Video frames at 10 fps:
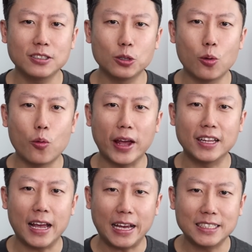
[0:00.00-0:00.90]
So when
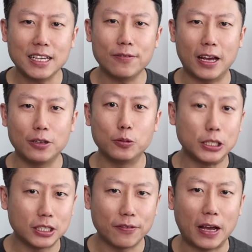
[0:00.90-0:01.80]
the asset value, which
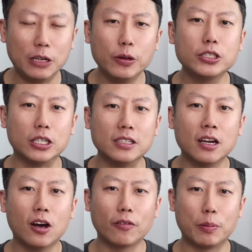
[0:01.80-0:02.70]
is the valuation
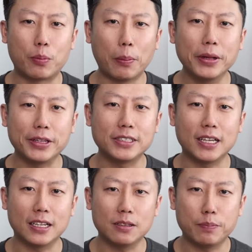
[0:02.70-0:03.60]
of the properties
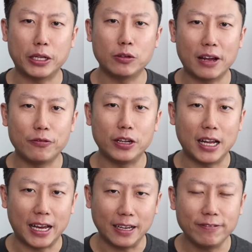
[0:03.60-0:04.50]
that Manulife REIT
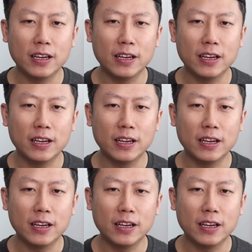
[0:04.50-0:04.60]
have,